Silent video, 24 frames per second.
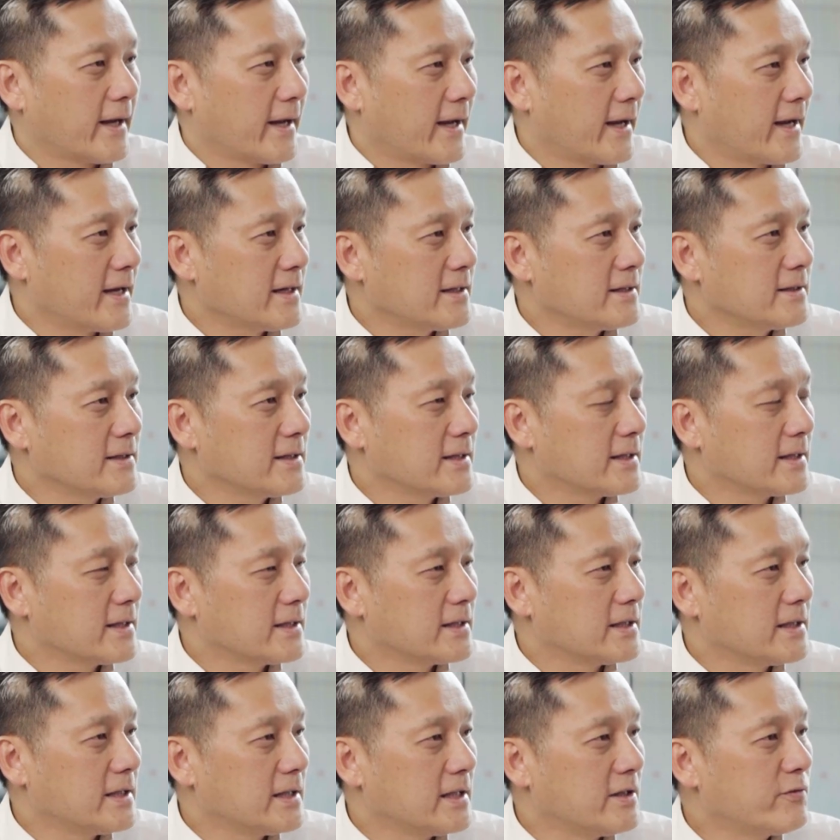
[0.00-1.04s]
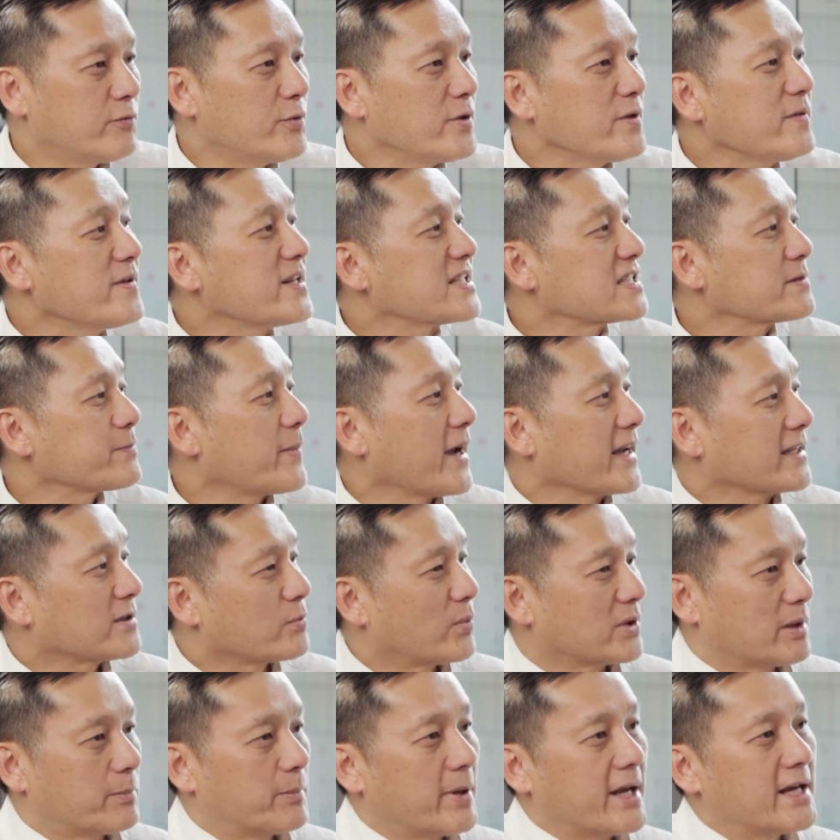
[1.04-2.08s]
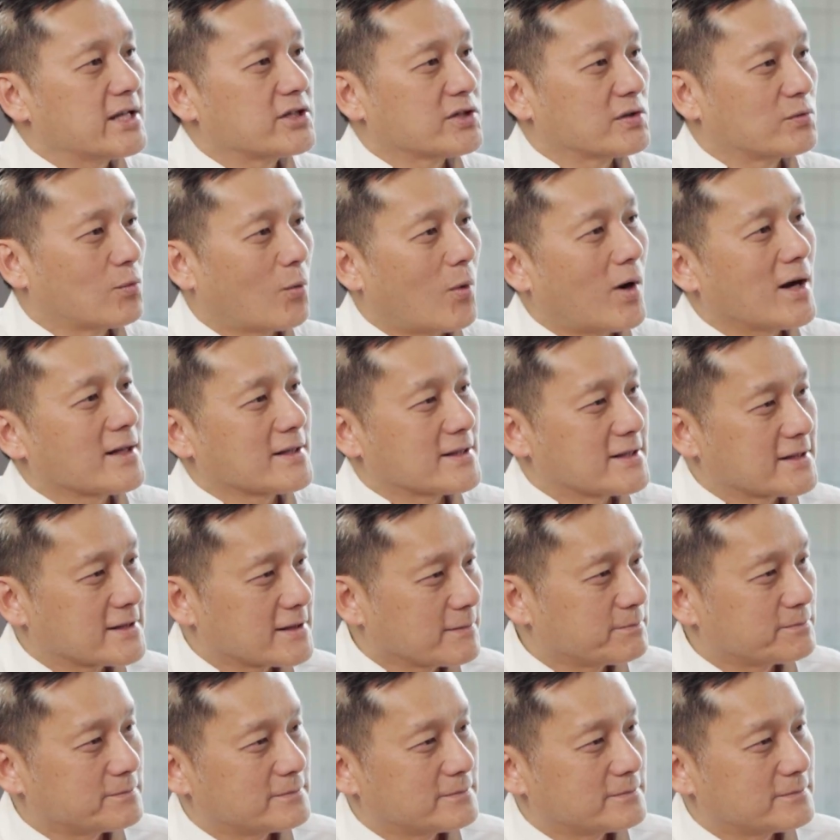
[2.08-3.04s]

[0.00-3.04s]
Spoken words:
And if we respect what the patient wants